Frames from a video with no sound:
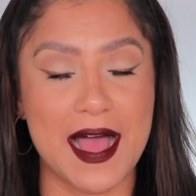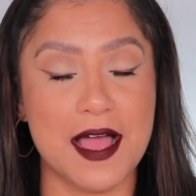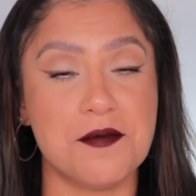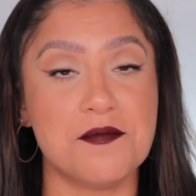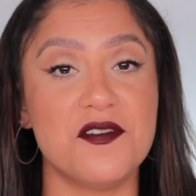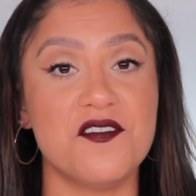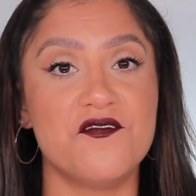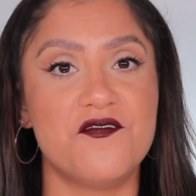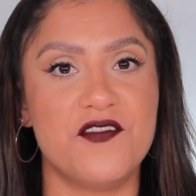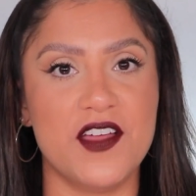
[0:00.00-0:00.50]

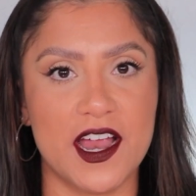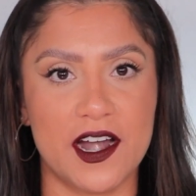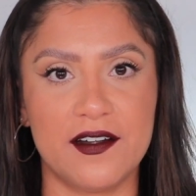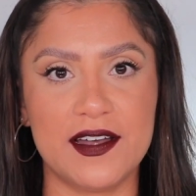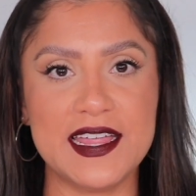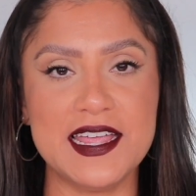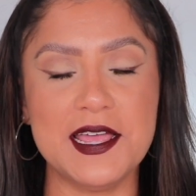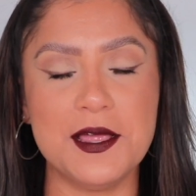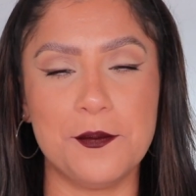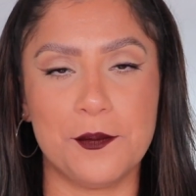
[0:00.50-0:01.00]
I'm
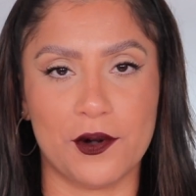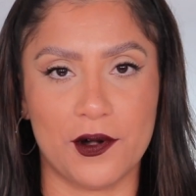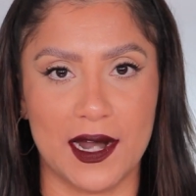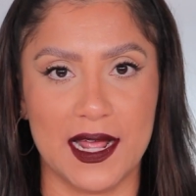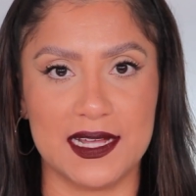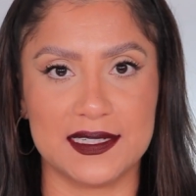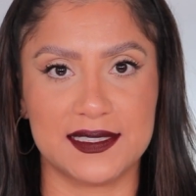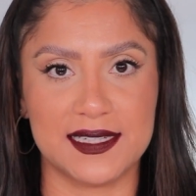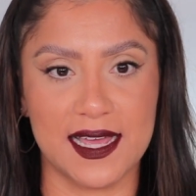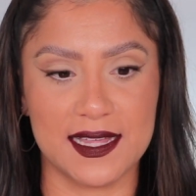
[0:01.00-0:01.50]
very
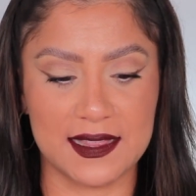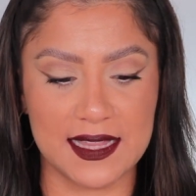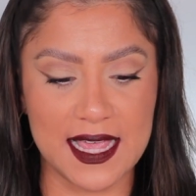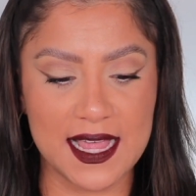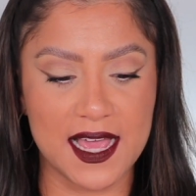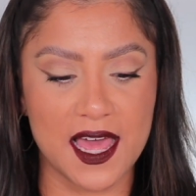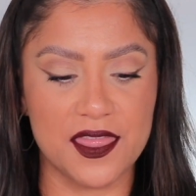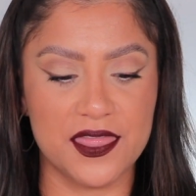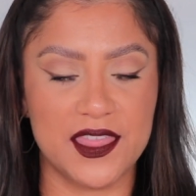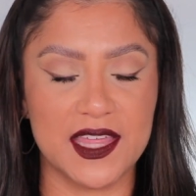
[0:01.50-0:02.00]
impressed. I
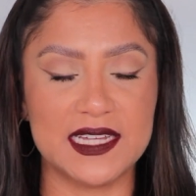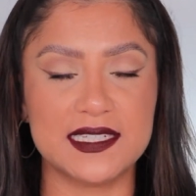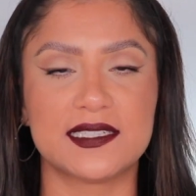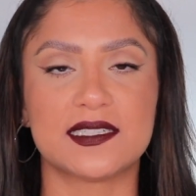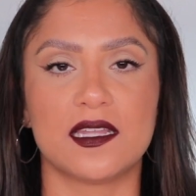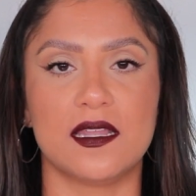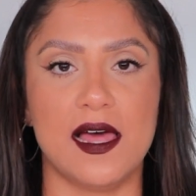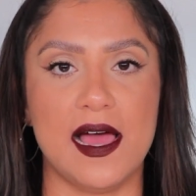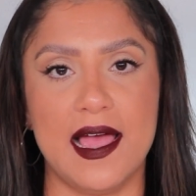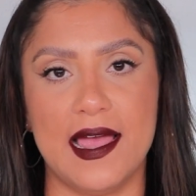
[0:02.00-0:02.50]
think
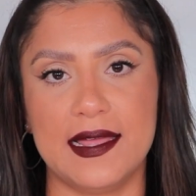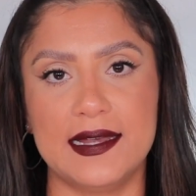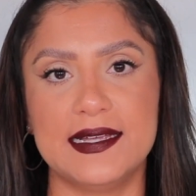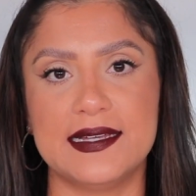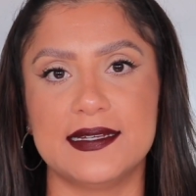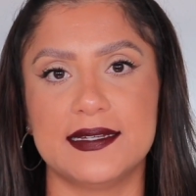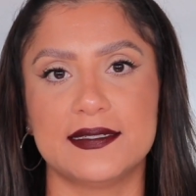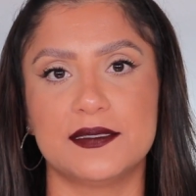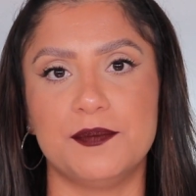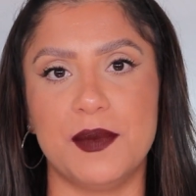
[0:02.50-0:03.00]
this line
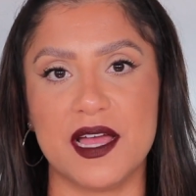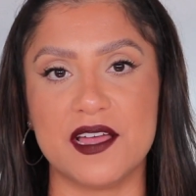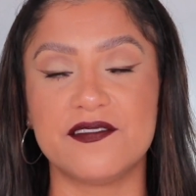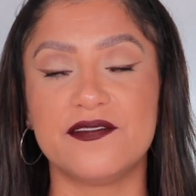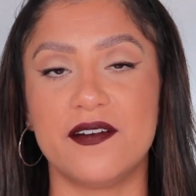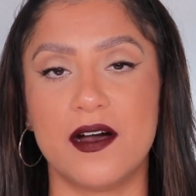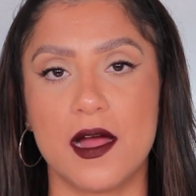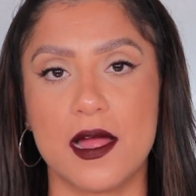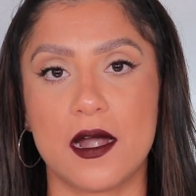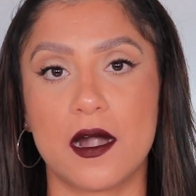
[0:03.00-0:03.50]
is by
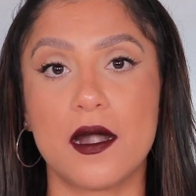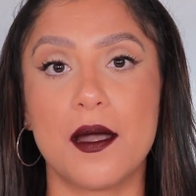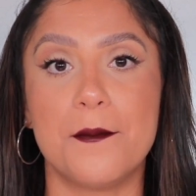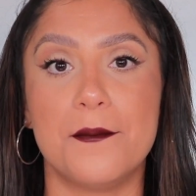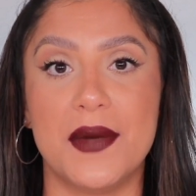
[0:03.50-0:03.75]
far